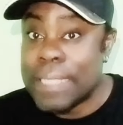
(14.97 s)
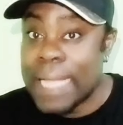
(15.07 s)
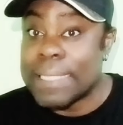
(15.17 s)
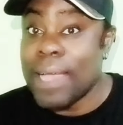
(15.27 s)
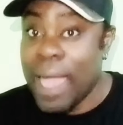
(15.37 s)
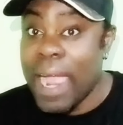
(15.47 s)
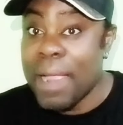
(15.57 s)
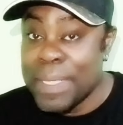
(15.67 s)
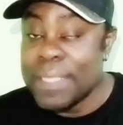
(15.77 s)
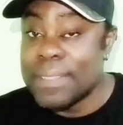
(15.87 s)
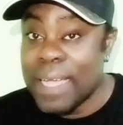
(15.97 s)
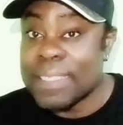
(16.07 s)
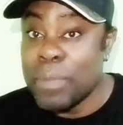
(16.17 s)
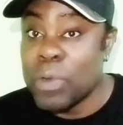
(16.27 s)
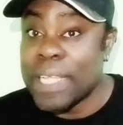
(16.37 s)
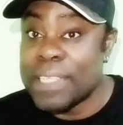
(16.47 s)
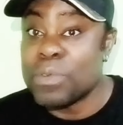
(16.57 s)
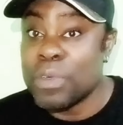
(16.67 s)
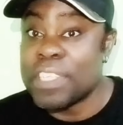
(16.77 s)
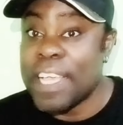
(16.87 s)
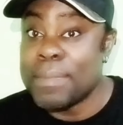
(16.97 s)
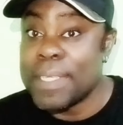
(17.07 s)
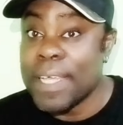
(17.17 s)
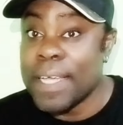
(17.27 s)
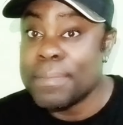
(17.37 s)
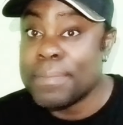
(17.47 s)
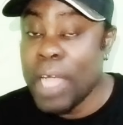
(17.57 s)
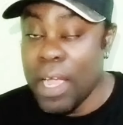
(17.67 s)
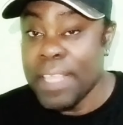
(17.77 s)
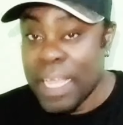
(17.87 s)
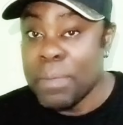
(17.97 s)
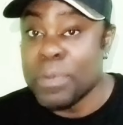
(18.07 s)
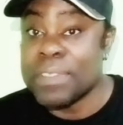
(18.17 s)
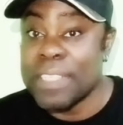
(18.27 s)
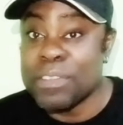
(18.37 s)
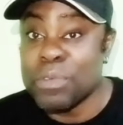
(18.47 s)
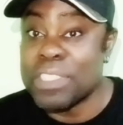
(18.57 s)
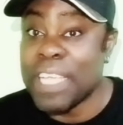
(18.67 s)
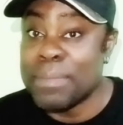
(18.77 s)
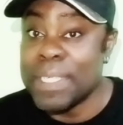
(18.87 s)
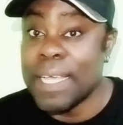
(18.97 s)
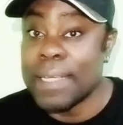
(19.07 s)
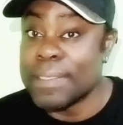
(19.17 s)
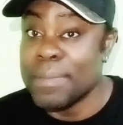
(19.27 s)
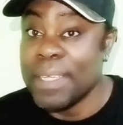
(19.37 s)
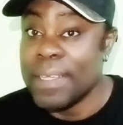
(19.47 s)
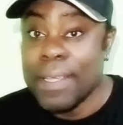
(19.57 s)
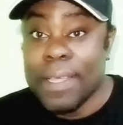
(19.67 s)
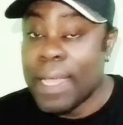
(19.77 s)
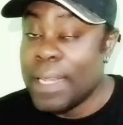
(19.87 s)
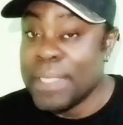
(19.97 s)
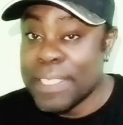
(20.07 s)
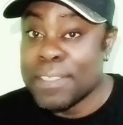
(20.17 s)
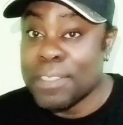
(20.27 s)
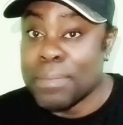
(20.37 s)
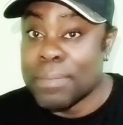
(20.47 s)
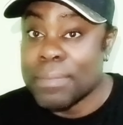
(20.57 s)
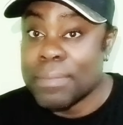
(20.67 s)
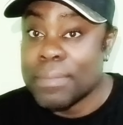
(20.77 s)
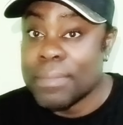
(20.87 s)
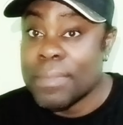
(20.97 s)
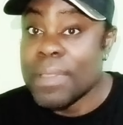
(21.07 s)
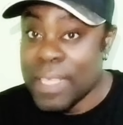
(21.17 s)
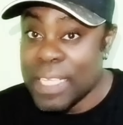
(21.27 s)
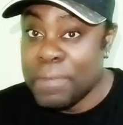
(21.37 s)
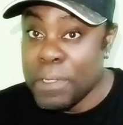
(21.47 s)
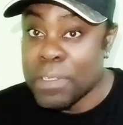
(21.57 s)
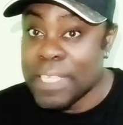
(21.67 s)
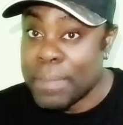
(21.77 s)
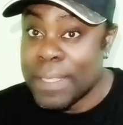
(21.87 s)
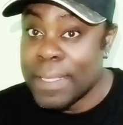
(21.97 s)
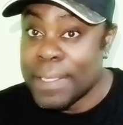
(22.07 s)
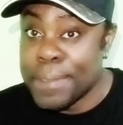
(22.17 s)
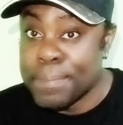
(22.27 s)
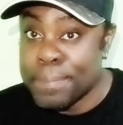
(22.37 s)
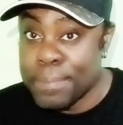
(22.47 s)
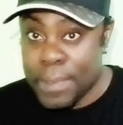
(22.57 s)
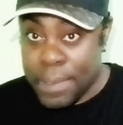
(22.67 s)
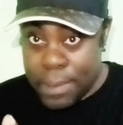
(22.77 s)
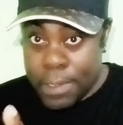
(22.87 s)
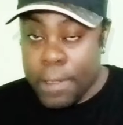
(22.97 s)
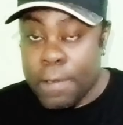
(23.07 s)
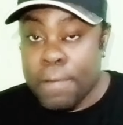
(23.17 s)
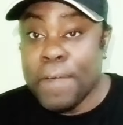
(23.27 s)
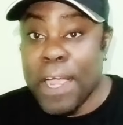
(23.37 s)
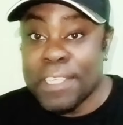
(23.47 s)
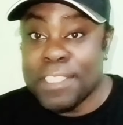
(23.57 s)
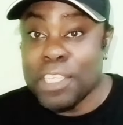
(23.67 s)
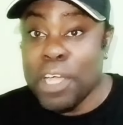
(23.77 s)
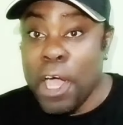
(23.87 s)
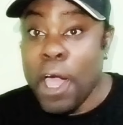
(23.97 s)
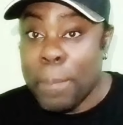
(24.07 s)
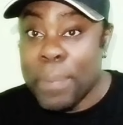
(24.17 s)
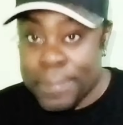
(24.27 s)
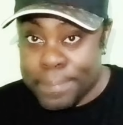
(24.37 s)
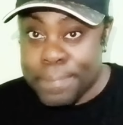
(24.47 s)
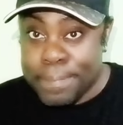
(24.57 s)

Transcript: that are being talked about on social media. Or they have been posted on social media, you see me? And let me tell you something. These videos have me thinking. First up,